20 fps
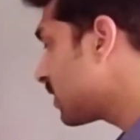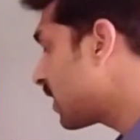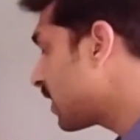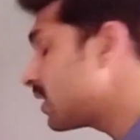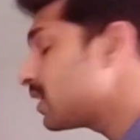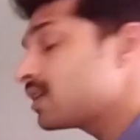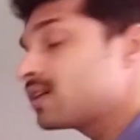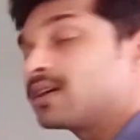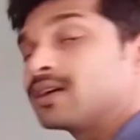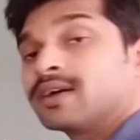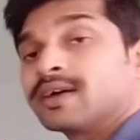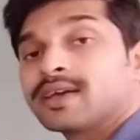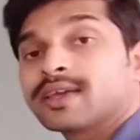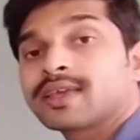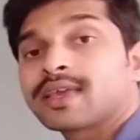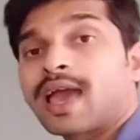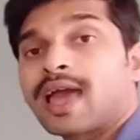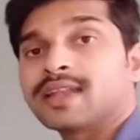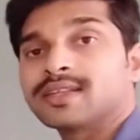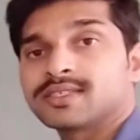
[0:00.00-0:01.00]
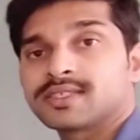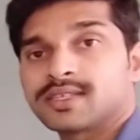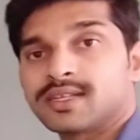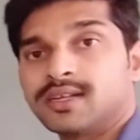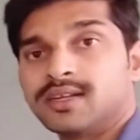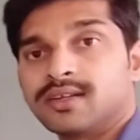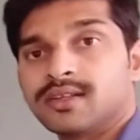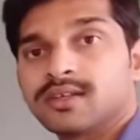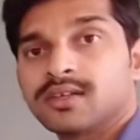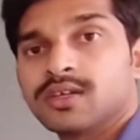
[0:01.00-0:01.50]
will get
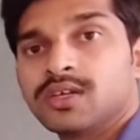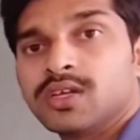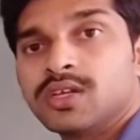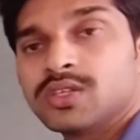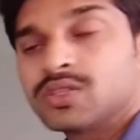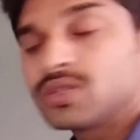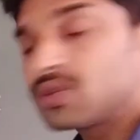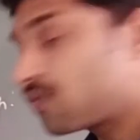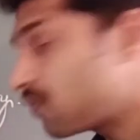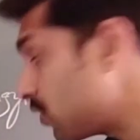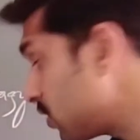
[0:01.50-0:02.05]
cancelled. So